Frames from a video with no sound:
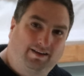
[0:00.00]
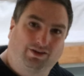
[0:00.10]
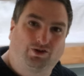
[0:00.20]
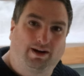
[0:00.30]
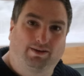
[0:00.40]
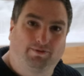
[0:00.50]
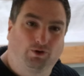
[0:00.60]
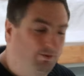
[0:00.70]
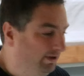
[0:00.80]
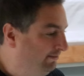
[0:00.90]
had to
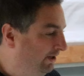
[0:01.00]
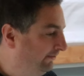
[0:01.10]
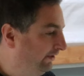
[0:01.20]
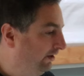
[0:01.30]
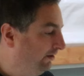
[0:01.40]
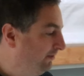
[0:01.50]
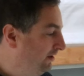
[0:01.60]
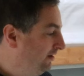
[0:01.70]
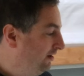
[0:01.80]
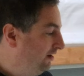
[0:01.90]
transform in a motorhome.
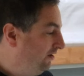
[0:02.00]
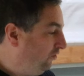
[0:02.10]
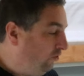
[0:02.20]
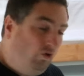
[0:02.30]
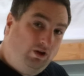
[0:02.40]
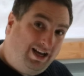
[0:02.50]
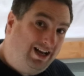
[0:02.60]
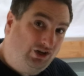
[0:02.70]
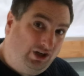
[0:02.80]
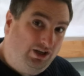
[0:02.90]
All you
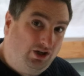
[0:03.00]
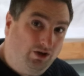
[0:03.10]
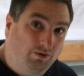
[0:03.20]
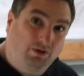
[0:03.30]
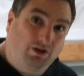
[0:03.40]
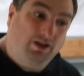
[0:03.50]
actually do